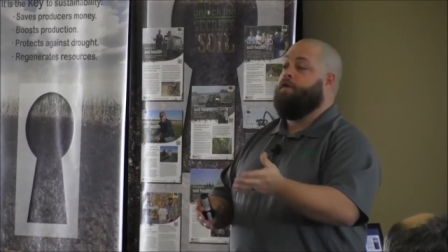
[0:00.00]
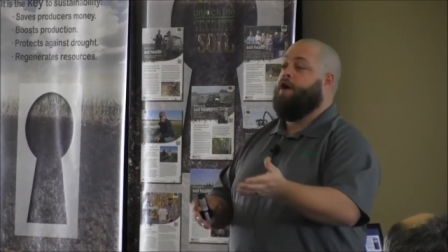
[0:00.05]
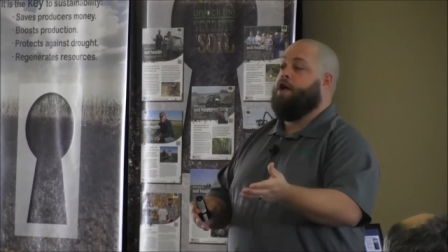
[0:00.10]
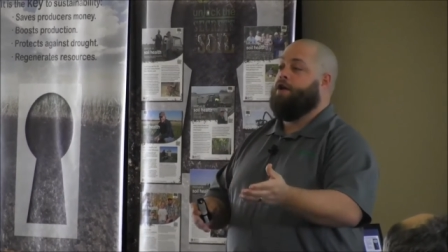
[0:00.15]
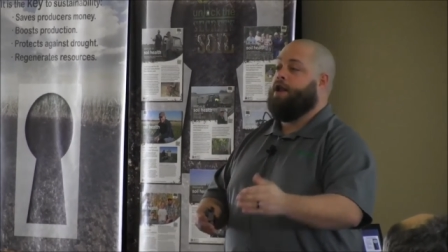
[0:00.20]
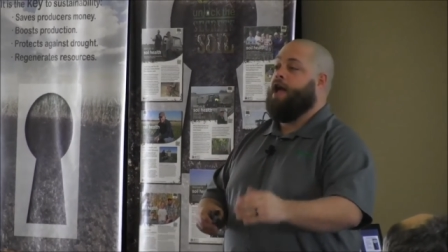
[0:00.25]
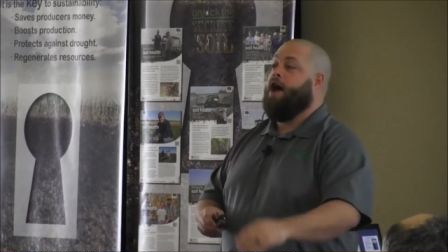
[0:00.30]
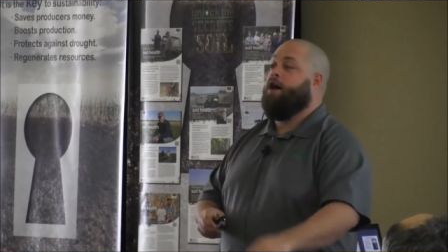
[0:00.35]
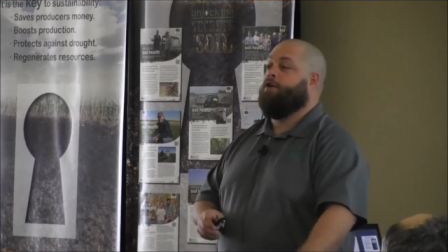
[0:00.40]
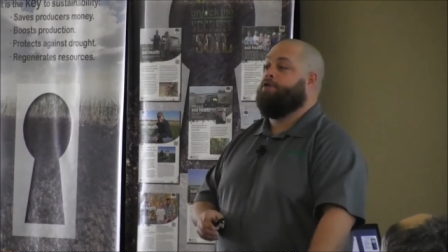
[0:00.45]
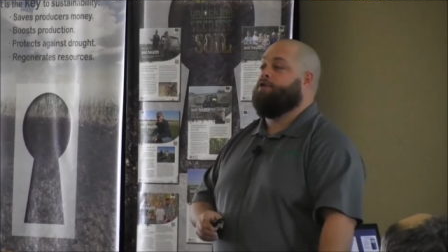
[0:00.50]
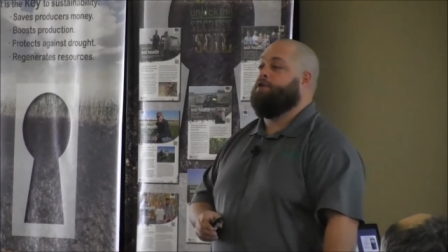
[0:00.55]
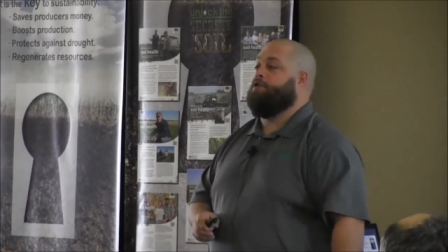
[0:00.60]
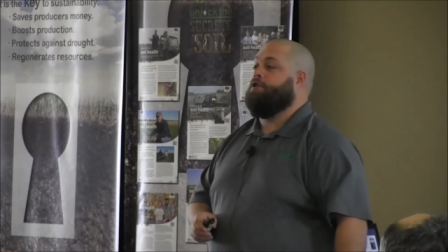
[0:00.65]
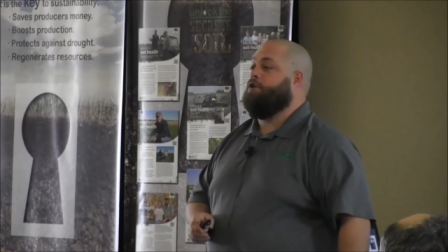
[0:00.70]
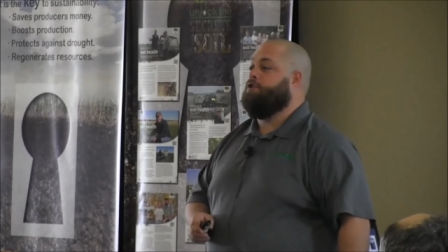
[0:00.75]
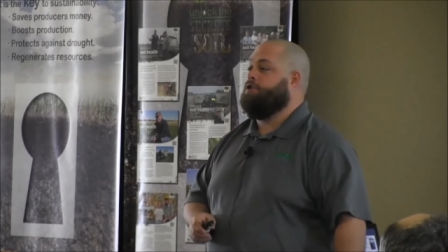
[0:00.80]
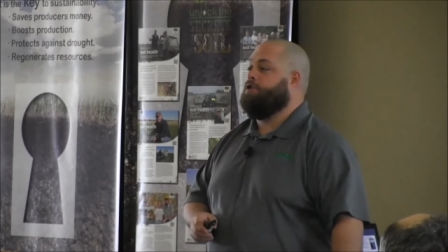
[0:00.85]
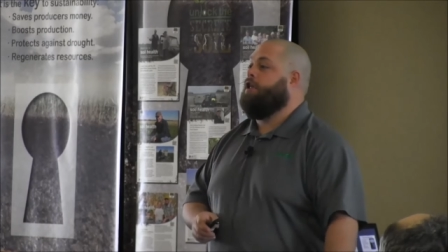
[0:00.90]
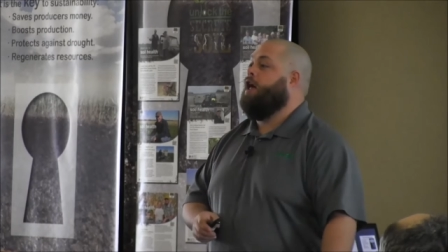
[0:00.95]
they found out is
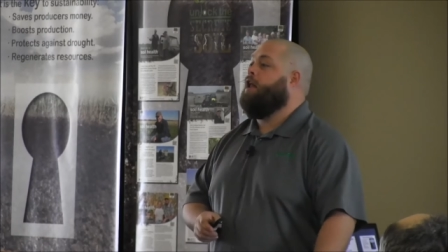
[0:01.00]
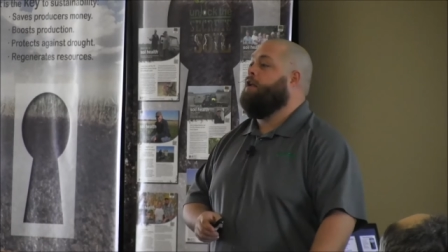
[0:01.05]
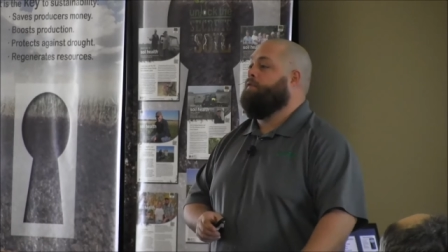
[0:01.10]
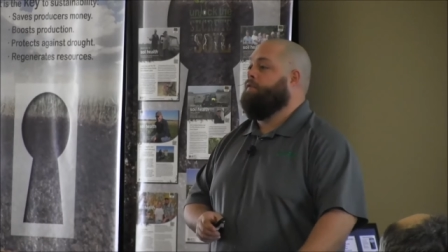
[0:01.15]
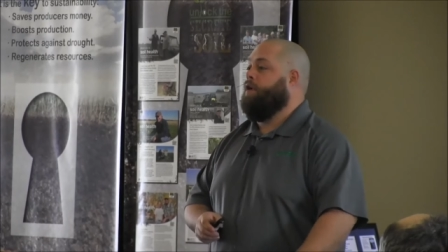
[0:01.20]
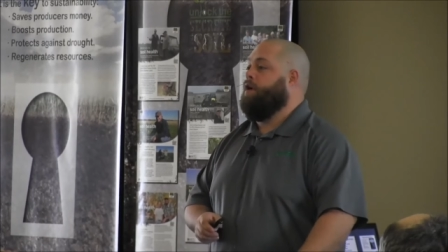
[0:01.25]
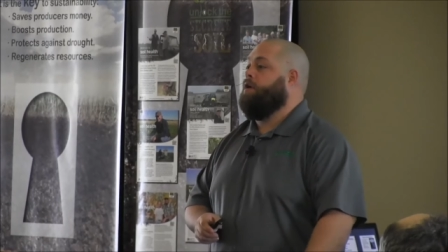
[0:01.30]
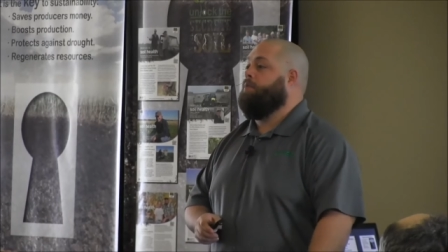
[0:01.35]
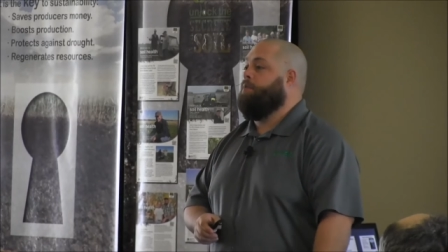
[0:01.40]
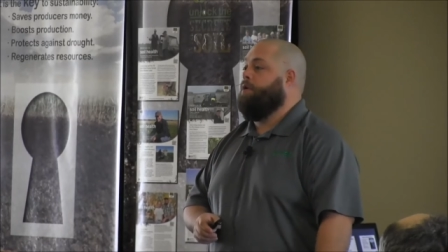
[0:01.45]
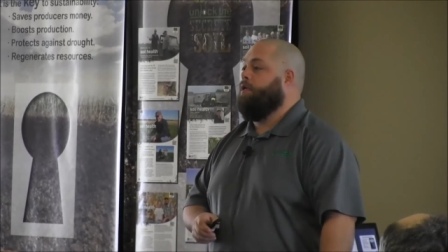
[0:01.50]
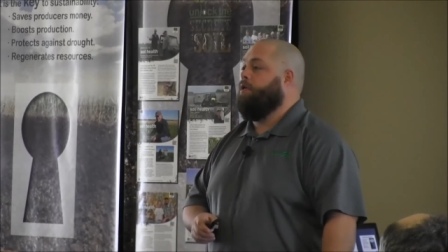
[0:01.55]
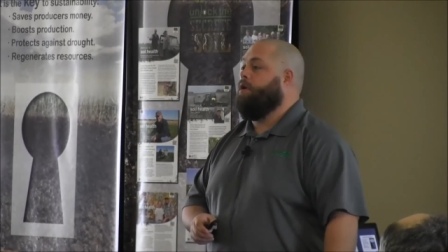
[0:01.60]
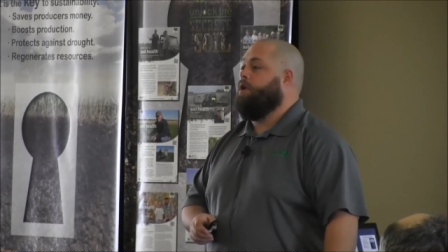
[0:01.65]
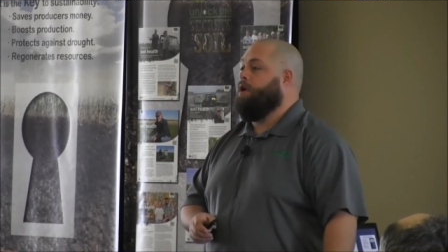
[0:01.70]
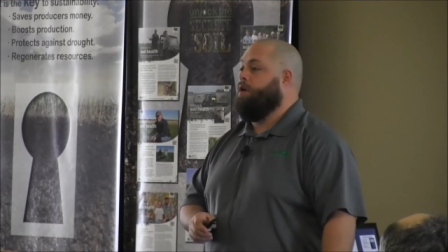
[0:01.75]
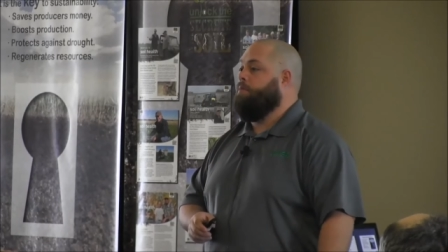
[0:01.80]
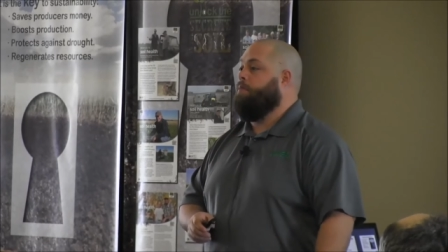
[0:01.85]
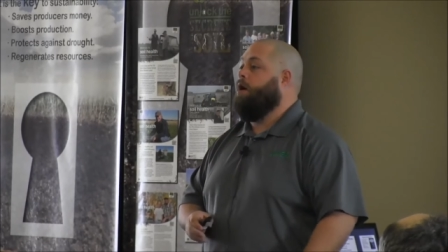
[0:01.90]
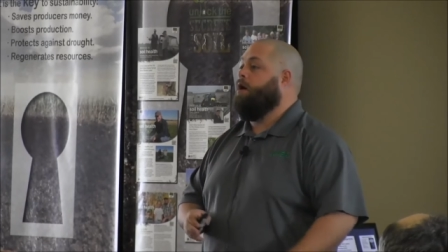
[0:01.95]
that there's a lot of
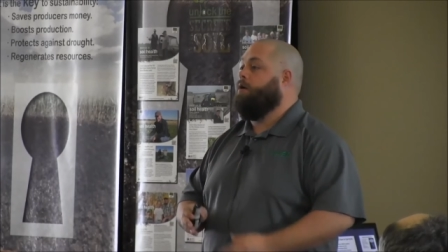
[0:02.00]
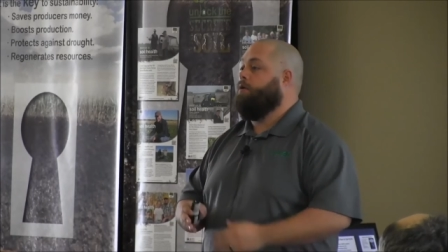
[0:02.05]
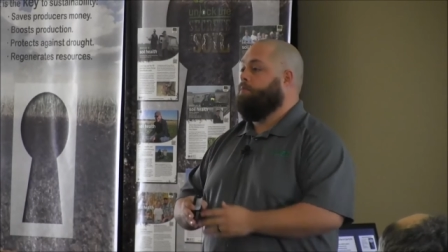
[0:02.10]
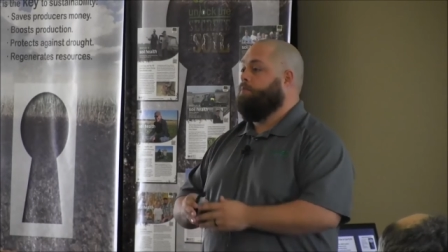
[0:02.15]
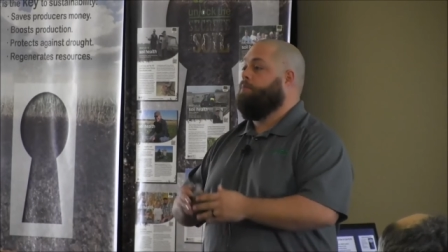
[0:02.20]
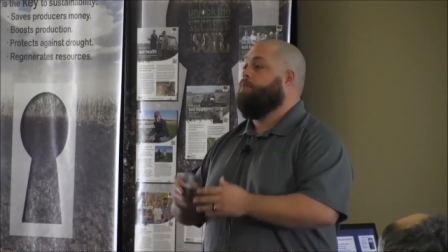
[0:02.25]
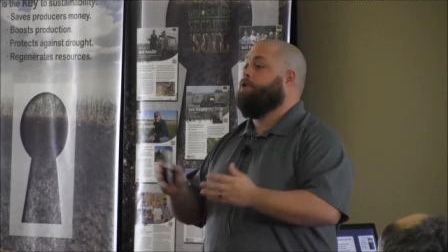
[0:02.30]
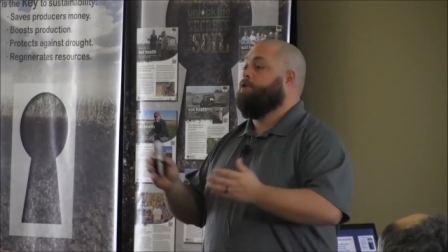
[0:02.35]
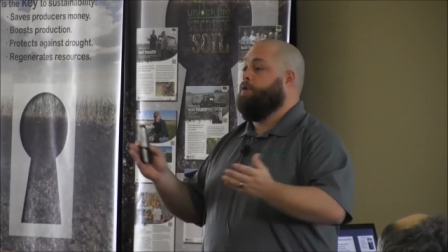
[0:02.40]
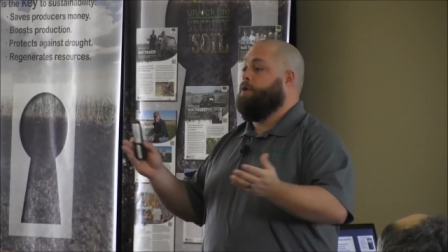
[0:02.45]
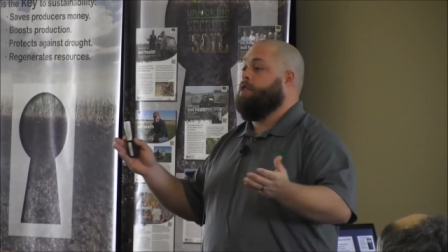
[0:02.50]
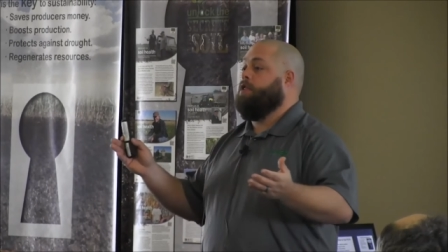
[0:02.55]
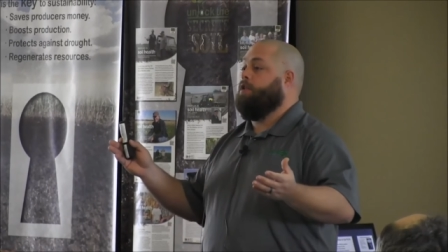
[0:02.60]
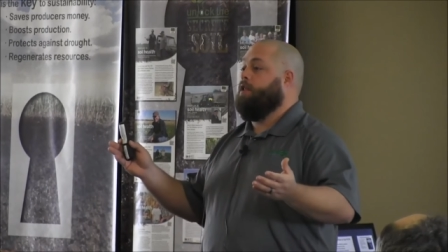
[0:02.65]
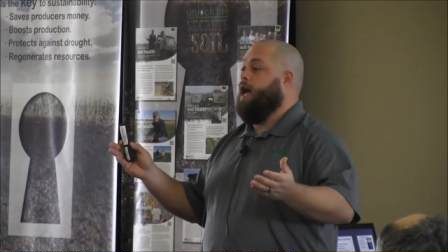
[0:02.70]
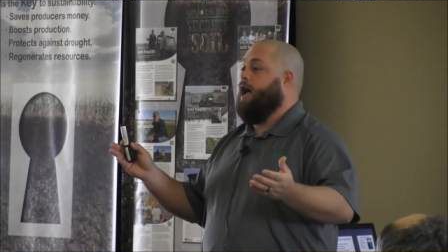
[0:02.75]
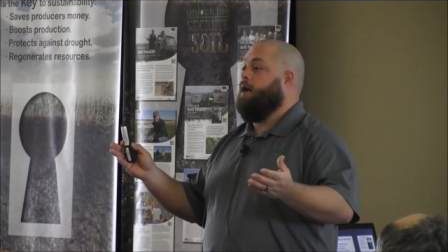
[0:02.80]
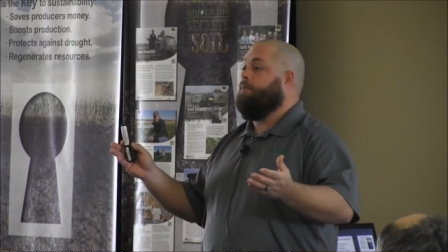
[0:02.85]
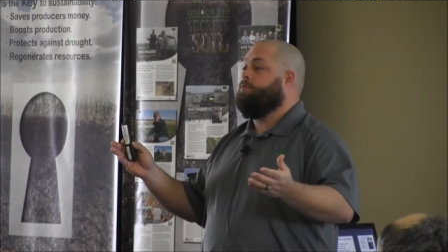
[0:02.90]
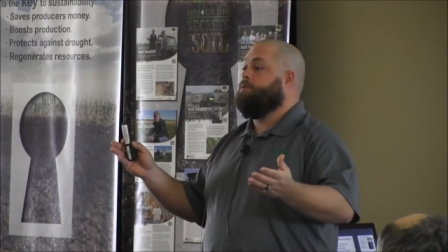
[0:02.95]
variability among
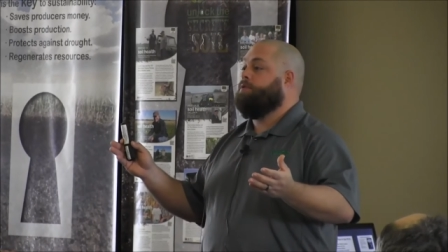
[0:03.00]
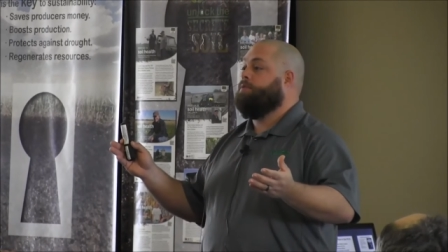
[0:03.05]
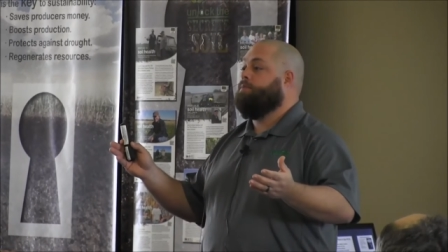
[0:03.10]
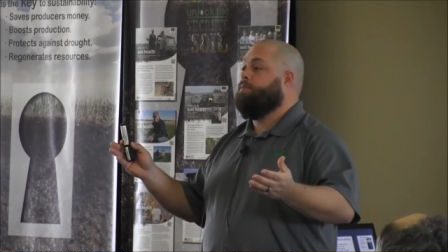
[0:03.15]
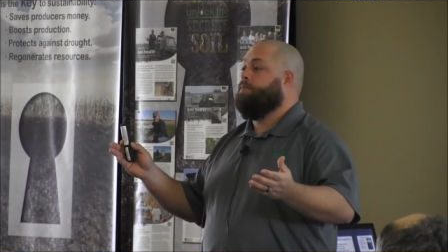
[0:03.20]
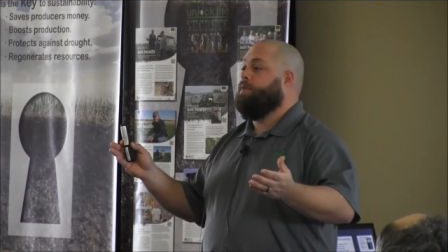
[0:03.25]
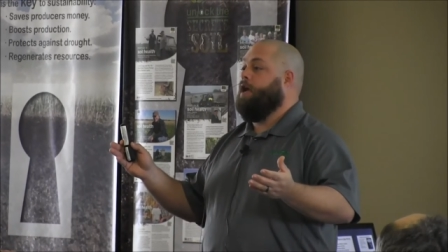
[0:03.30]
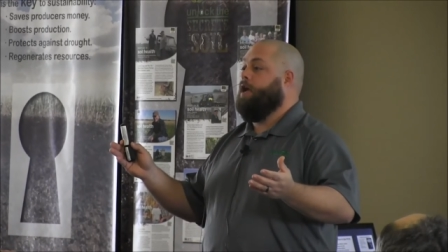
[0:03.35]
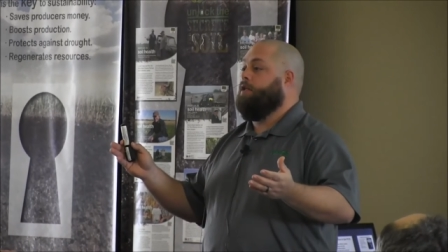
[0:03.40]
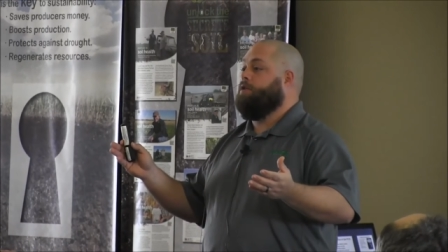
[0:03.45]
between the labs.